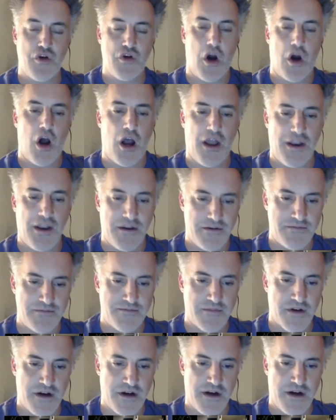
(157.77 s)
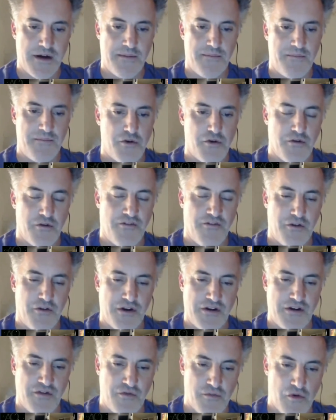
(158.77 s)
God. You're
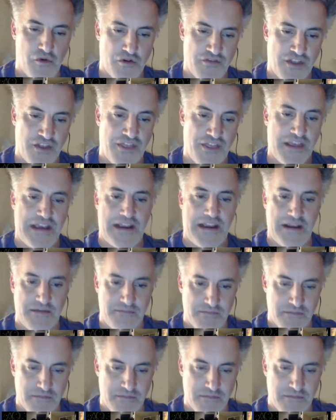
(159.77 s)
referring to more of a thing.